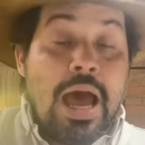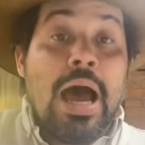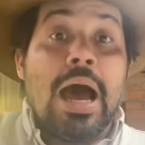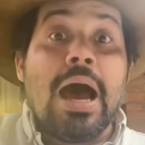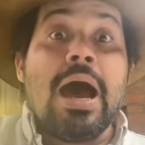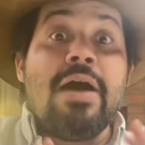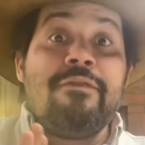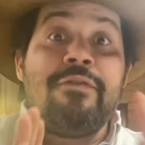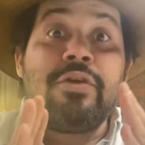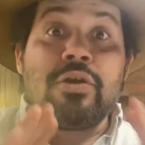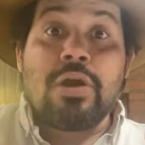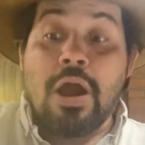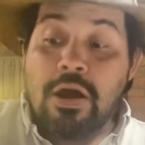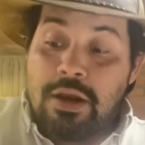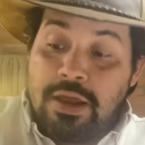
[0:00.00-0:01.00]
I figure
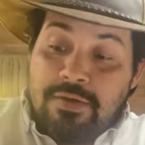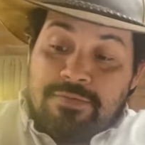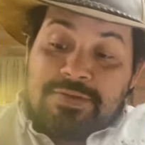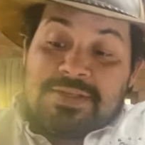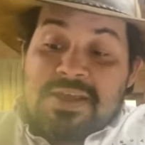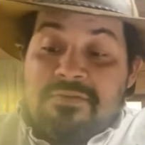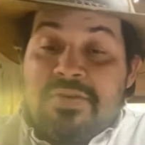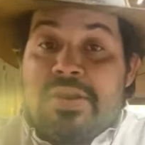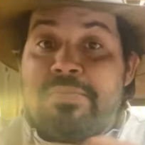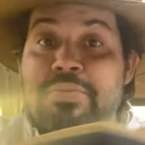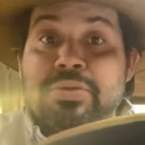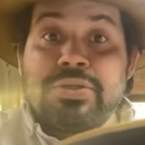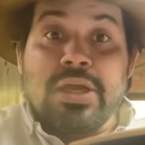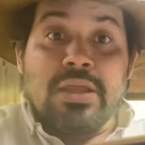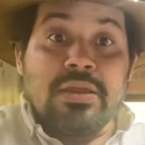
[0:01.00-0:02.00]
out if
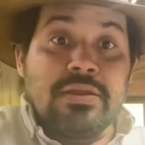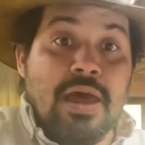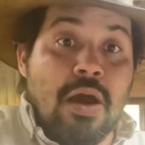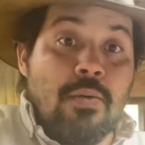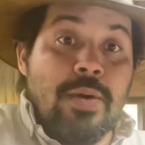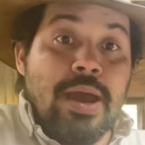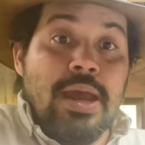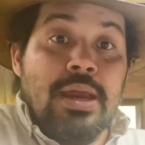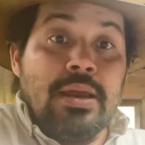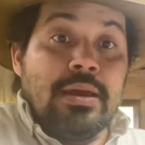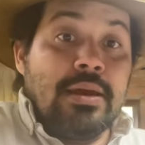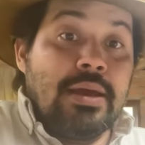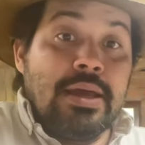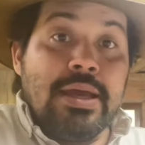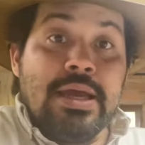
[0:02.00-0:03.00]
70% of that weight
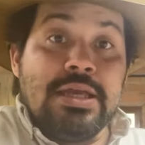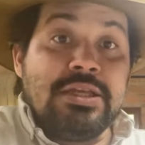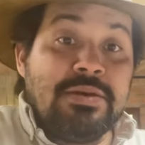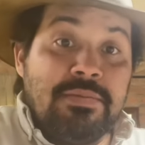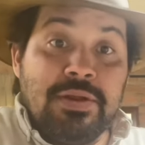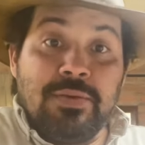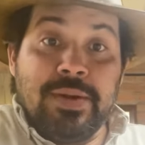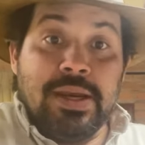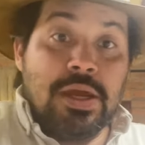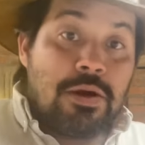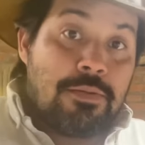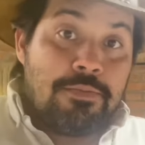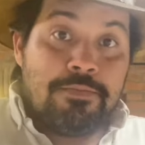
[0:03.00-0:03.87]
is in between here.